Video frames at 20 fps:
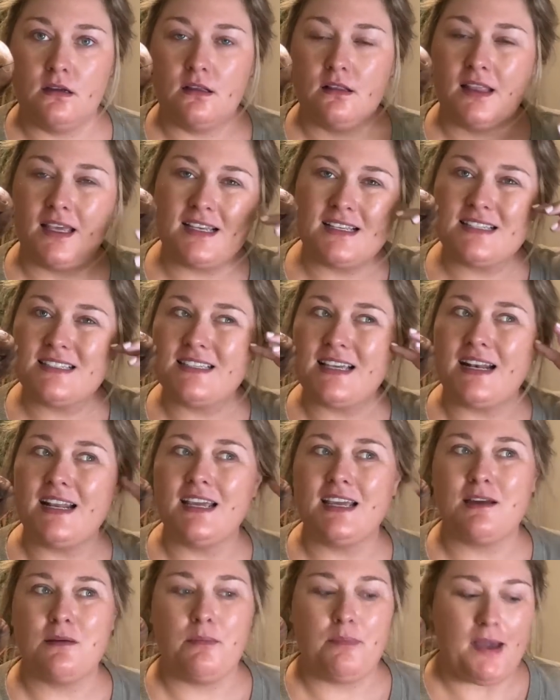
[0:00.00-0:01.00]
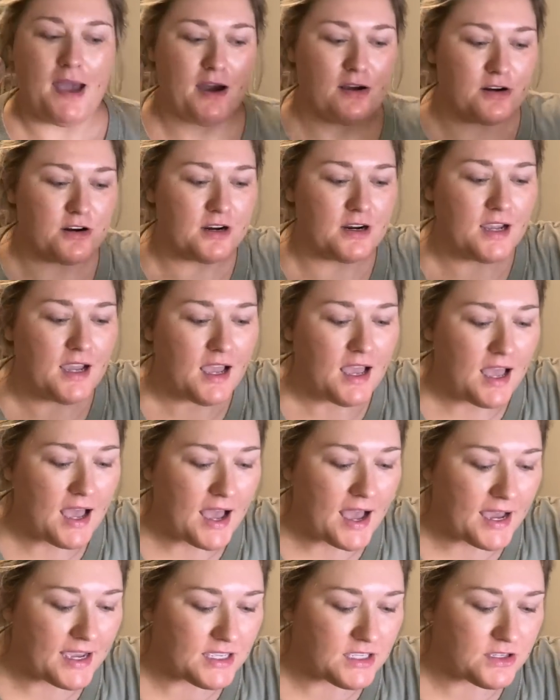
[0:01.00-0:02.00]
like setting powder.
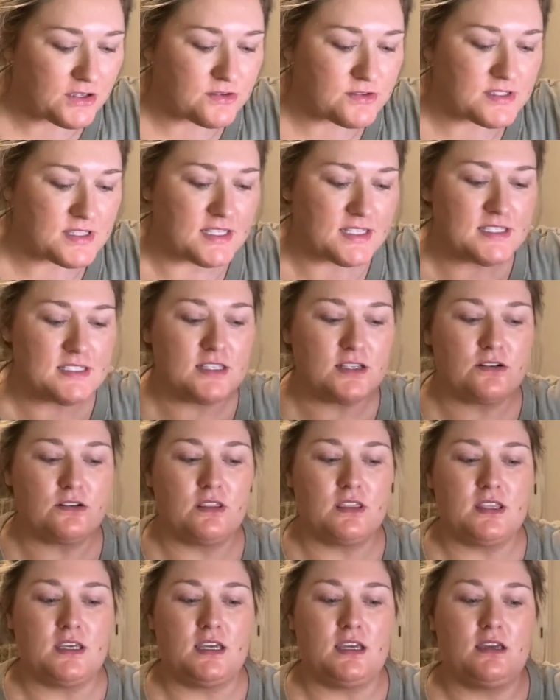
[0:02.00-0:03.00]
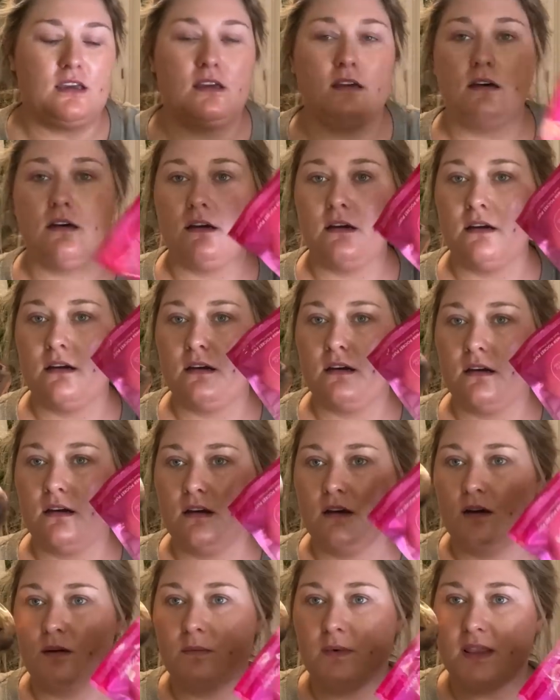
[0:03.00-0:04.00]
I use this little thing
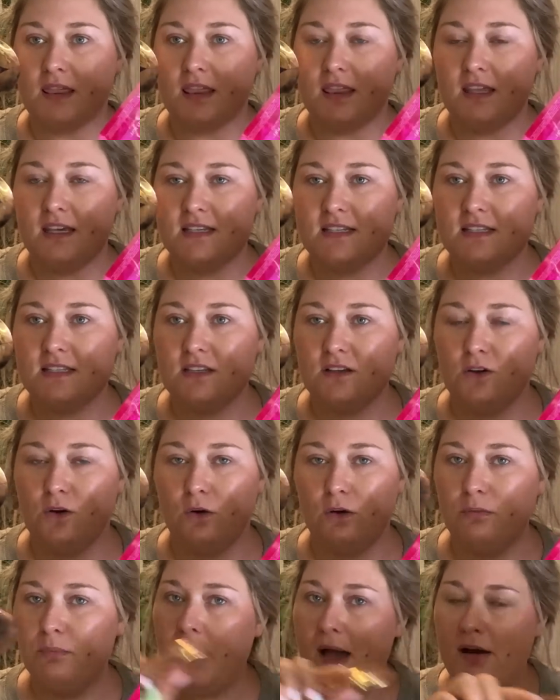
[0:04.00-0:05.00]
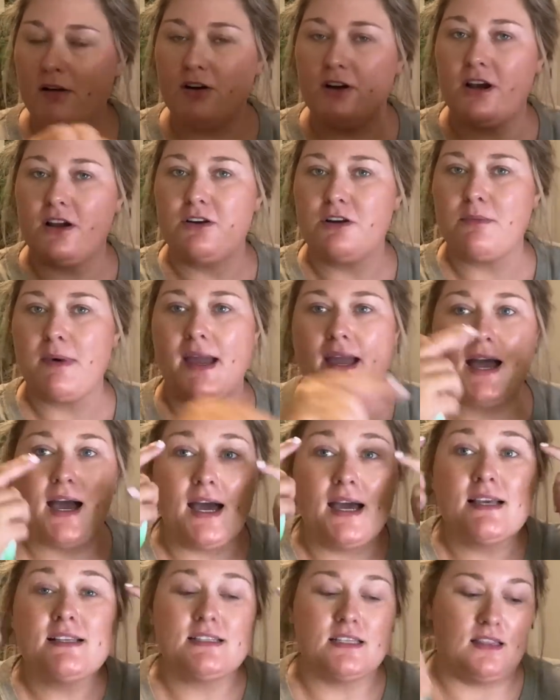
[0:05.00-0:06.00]
with this gold powder under my
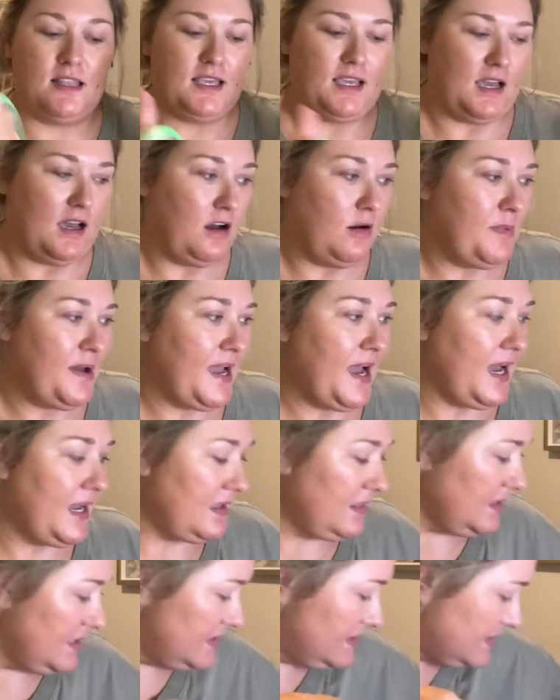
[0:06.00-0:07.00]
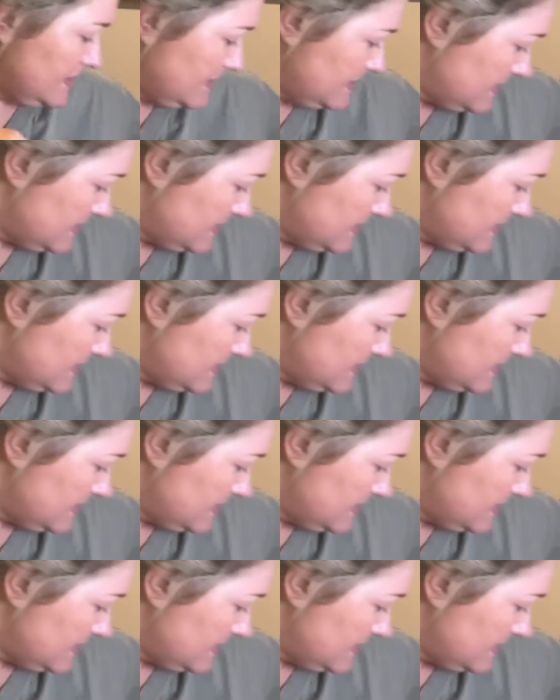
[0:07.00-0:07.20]
eyes and like on my eyelids and